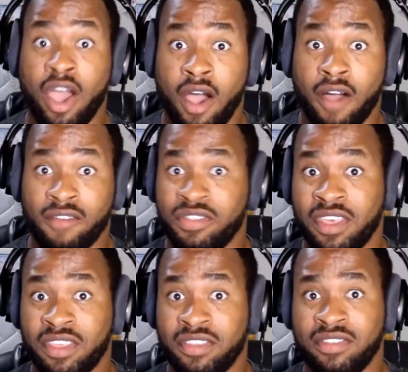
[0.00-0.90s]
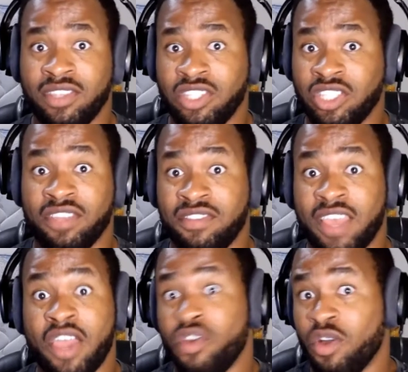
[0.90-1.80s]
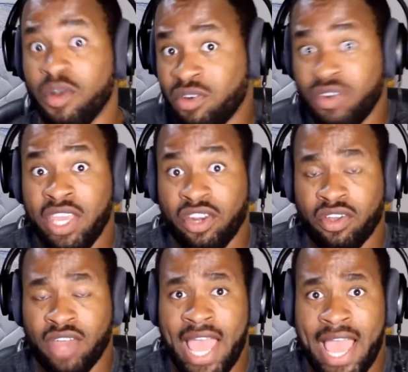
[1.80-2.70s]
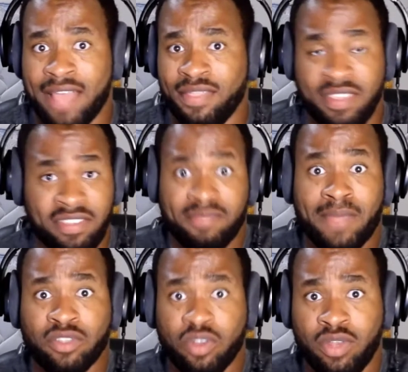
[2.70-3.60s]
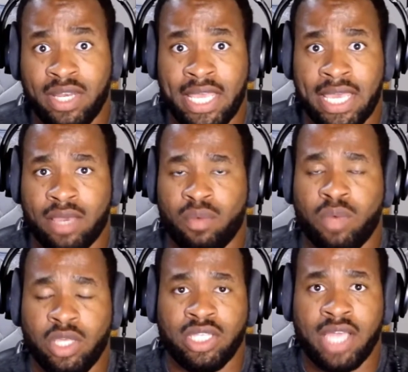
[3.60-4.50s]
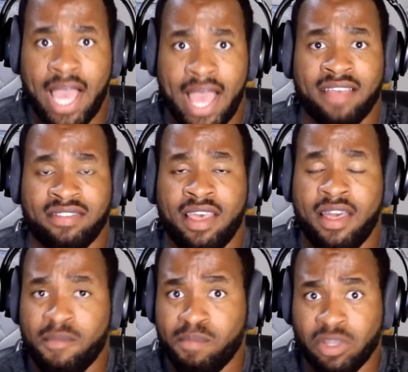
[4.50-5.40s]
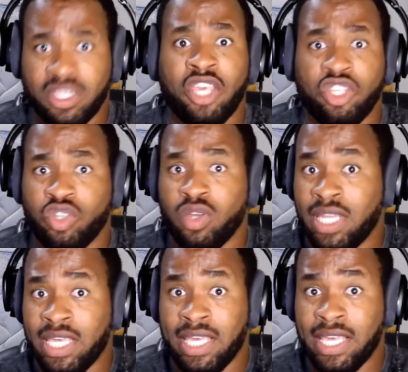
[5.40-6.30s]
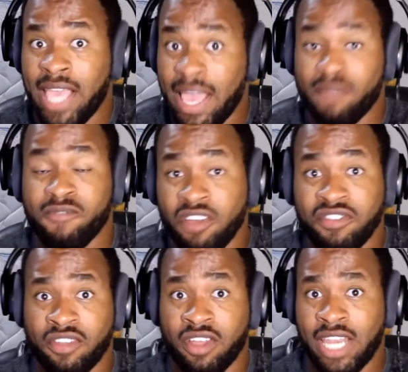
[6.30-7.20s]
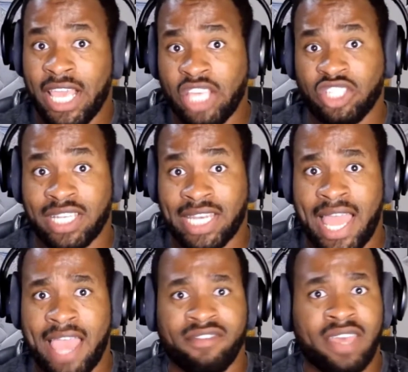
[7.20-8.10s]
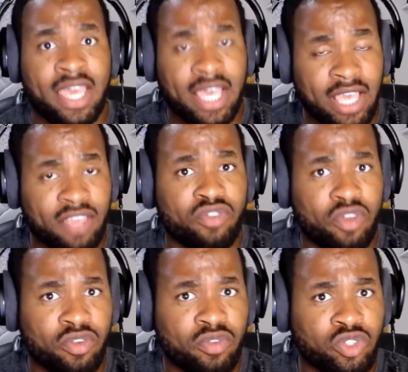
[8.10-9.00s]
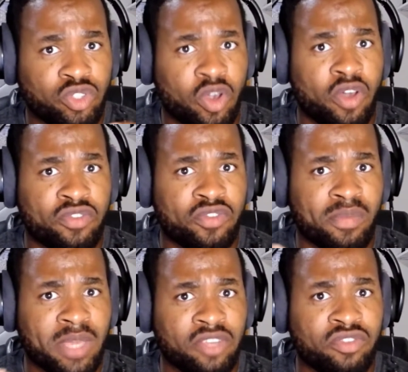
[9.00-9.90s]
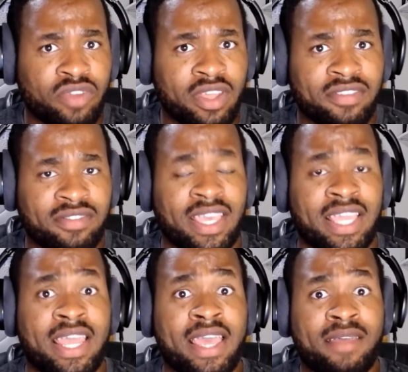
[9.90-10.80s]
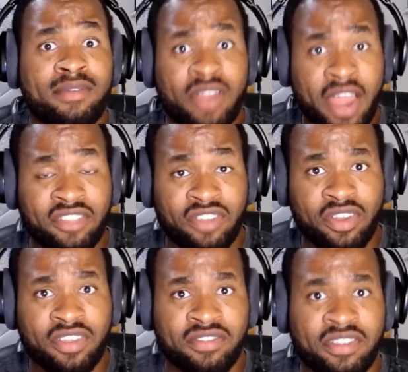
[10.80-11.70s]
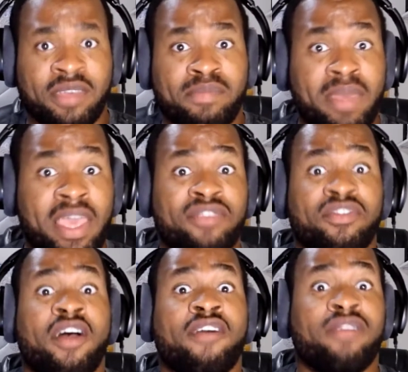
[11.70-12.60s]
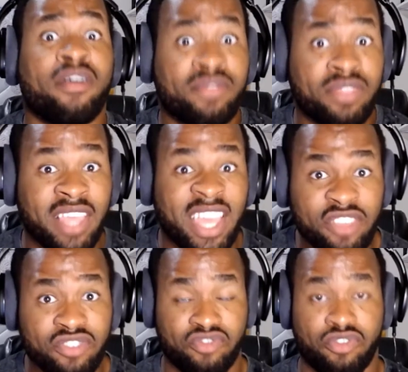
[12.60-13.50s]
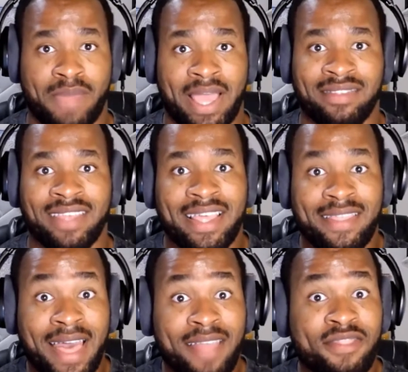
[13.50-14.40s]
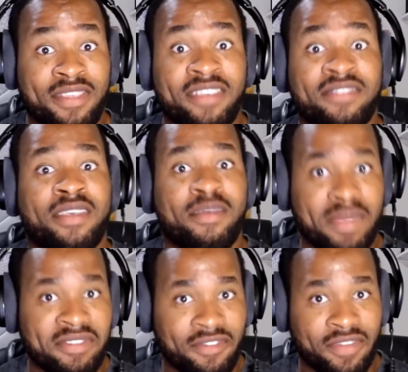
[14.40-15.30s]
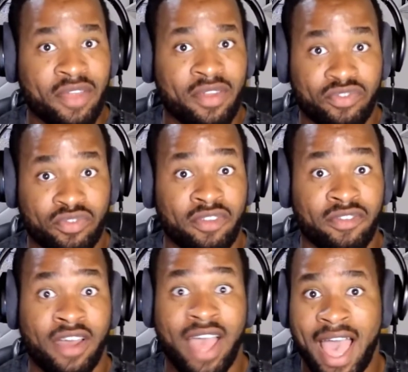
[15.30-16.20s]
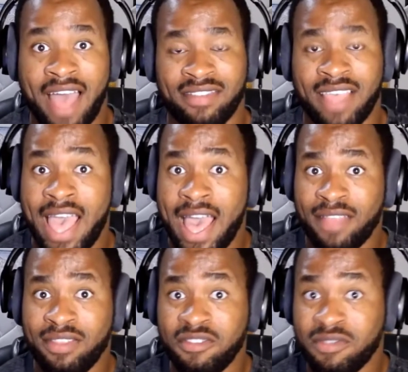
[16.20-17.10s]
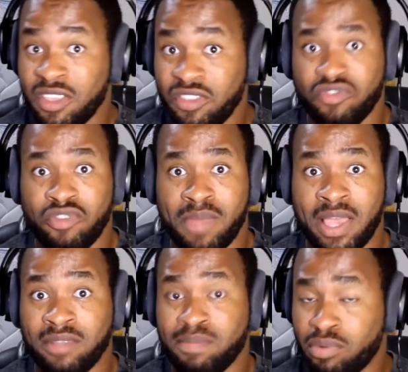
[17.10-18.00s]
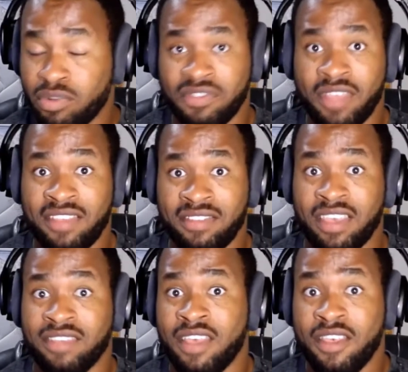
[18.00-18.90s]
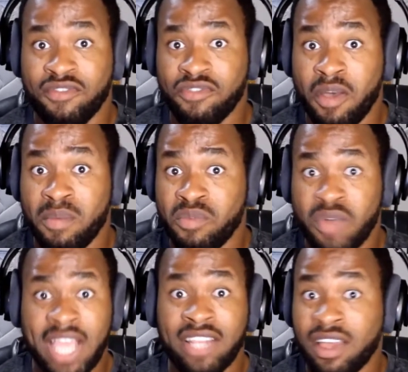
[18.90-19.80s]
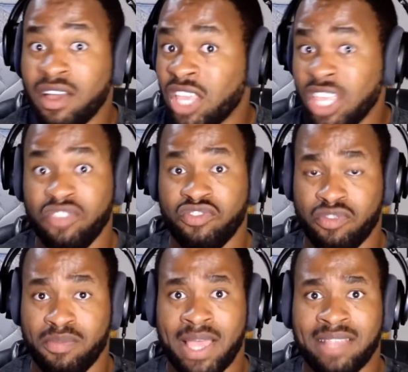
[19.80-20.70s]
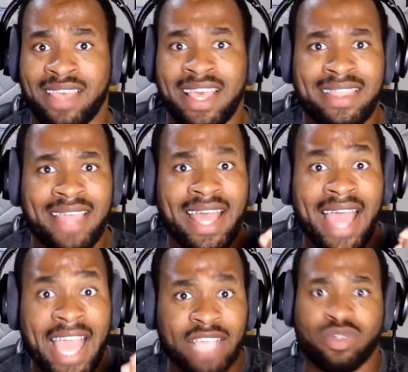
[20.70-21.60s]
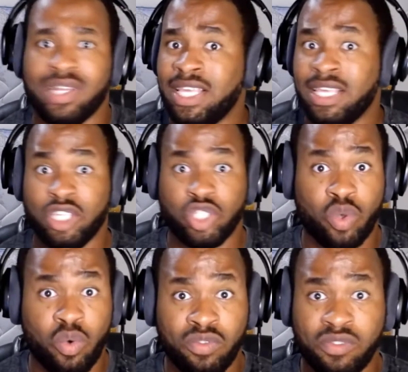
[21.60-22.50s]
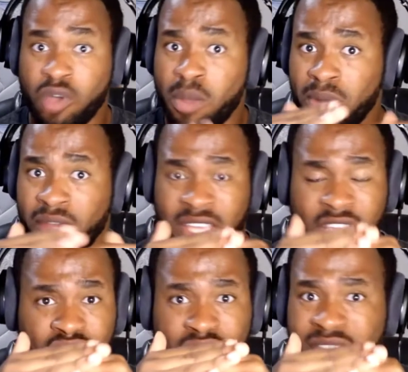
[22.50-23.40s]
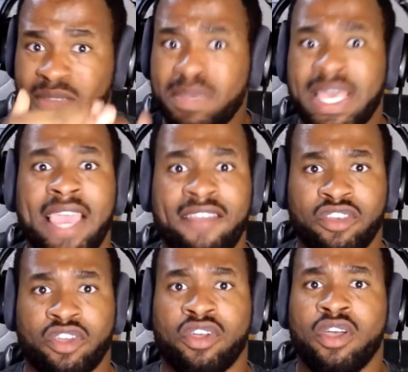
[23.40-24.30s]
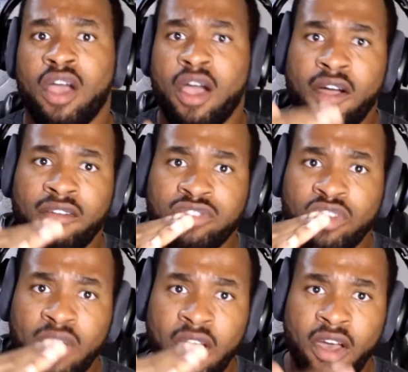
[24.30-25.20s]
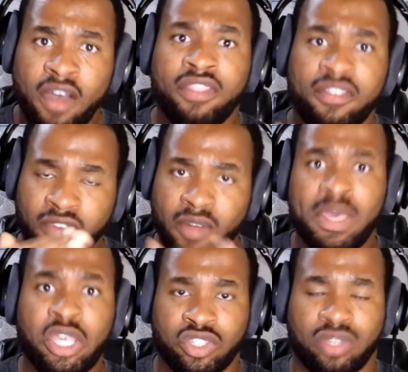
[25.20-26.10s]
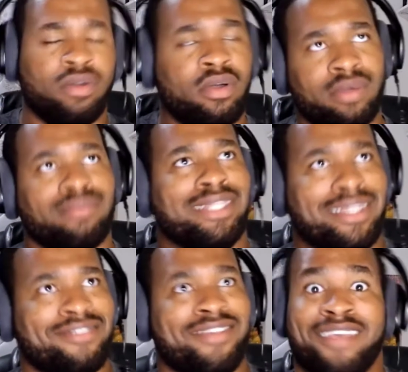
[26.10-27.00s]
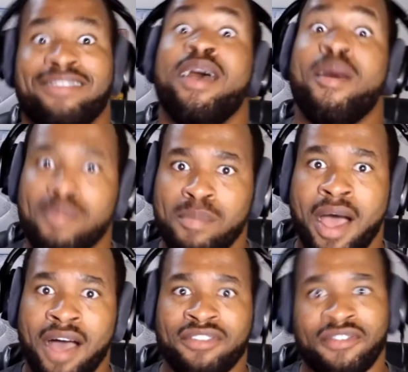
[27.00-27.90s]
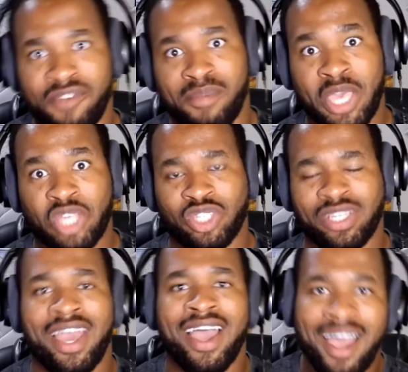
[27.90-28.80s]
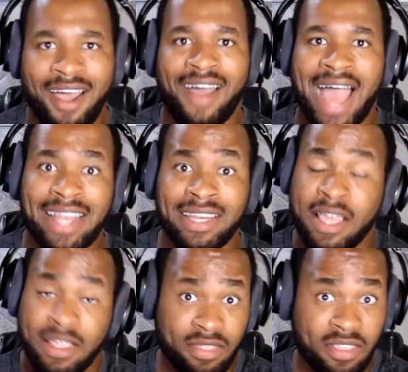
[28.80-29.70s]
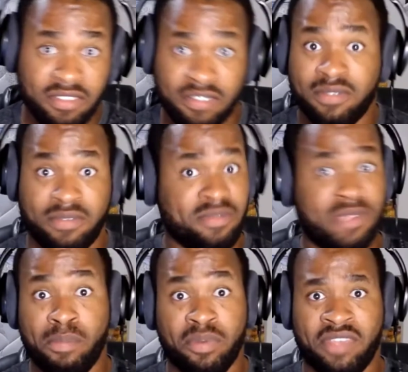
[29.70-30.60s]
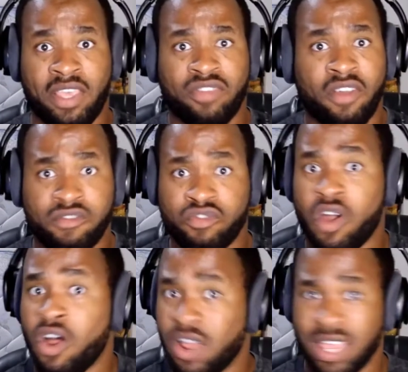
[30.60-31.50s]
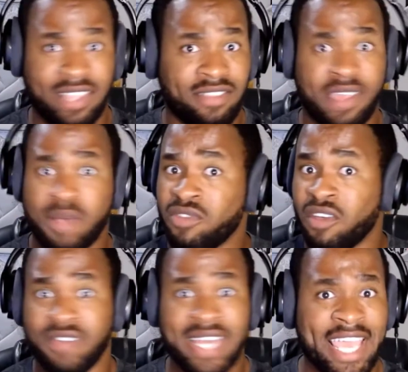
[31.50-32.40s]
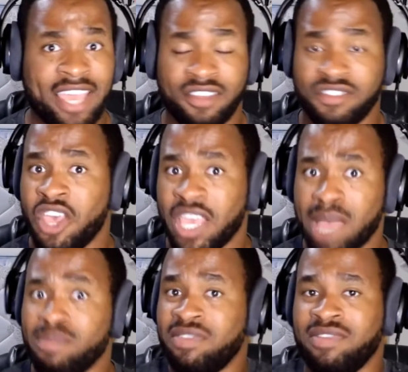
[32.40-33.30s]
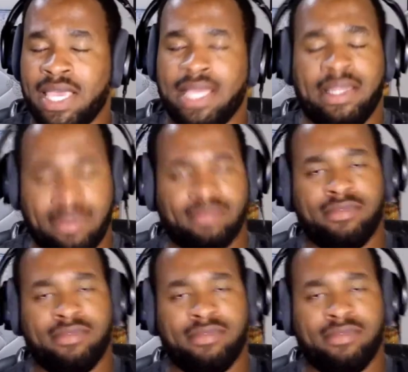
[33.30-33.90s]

of this Jezero crater, and this particular lake, which has potentially fostered ancient life, is going to show us some interesting characteristic based off of the instrument that this Perseverance rover has. And this instrument processes some radar instrument that actually shows a couple of interesting behavior of the Earth formation, or in this case Mars formation. And these deposits of rock in terms of layers can be seen